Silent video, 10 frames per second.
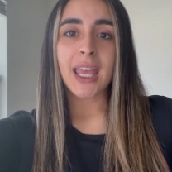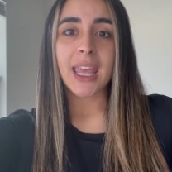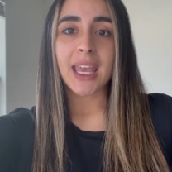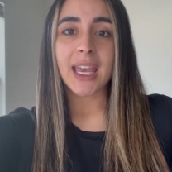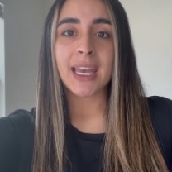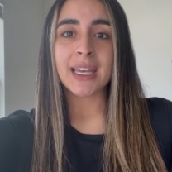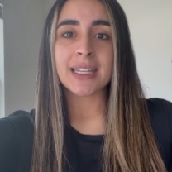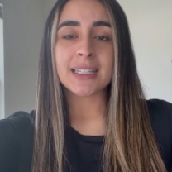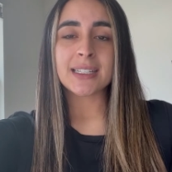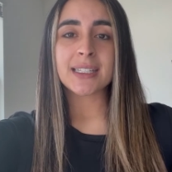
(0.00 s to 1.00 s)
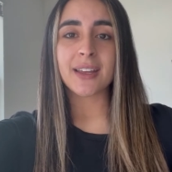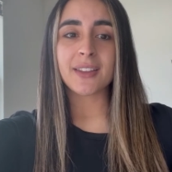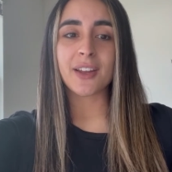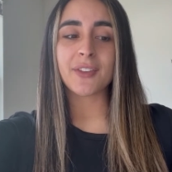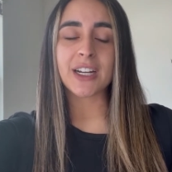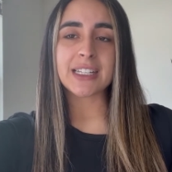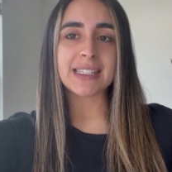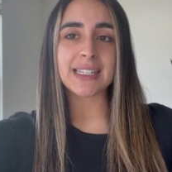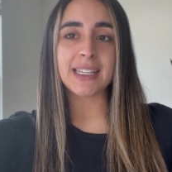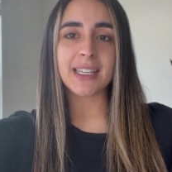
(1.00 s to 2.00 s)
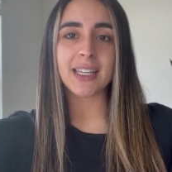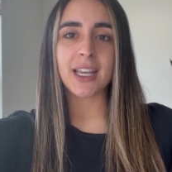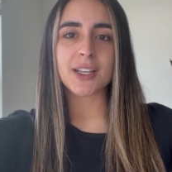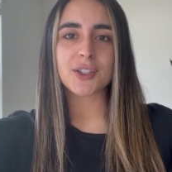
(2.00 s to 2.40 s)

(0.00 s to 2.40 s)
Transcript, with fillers: and they're very stinky.